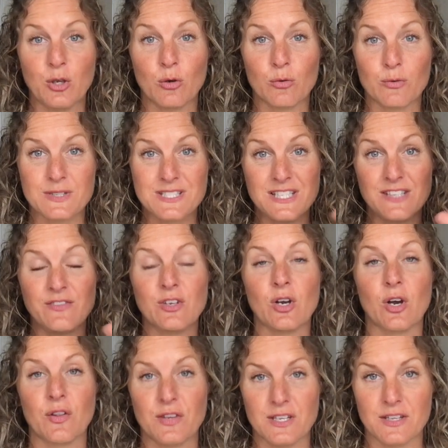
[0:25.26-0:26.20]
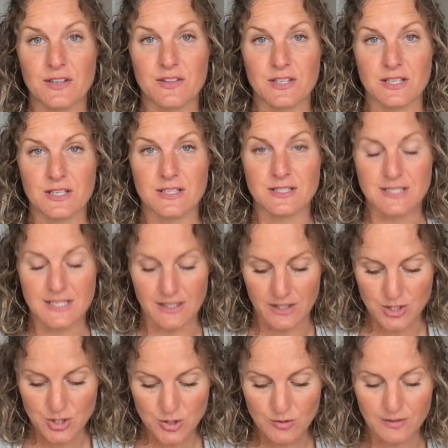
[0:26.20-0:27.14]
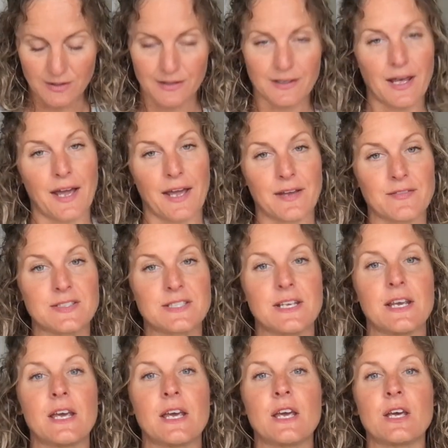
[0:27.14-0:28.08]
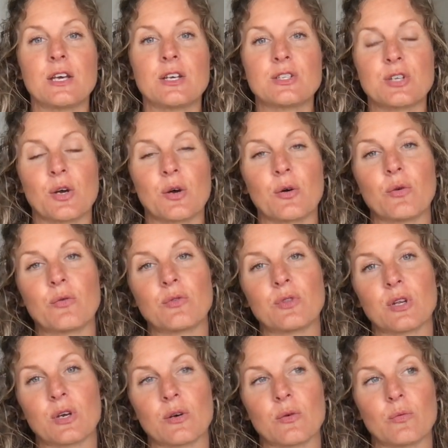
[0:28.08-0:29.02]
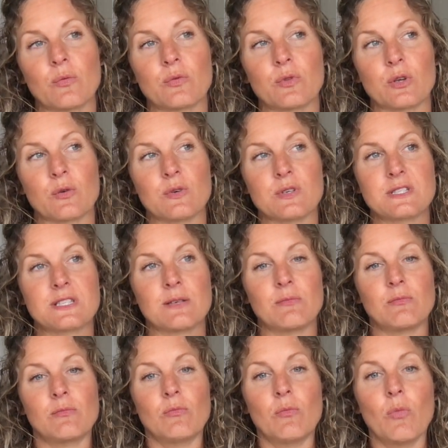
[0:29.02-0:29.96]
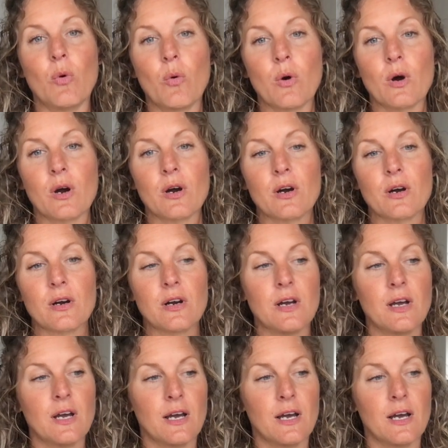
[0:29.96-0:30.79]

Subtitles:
receiving on the daily tune-in lives. So there was some more.